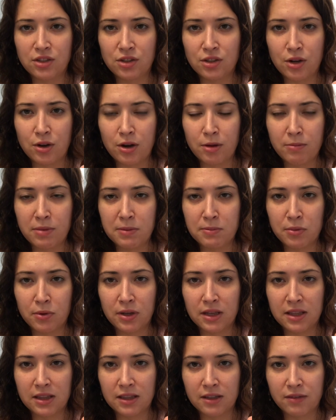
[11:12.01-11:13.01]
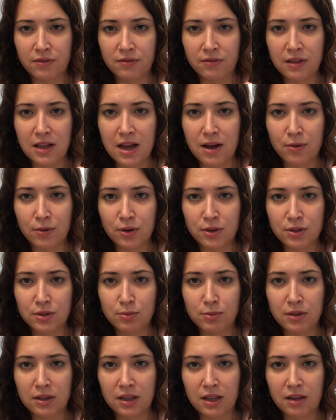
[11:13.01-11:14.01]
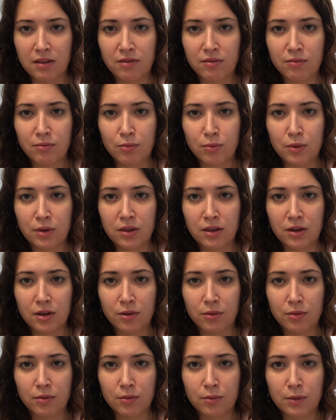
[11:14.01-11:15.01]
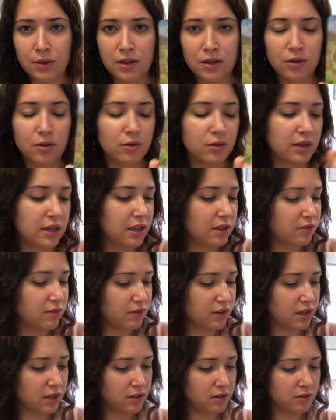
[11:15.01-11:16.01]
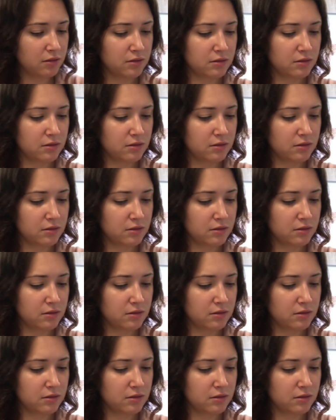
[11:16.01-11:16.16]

You know how people get their flowers when they've, when they're, when they're leaving?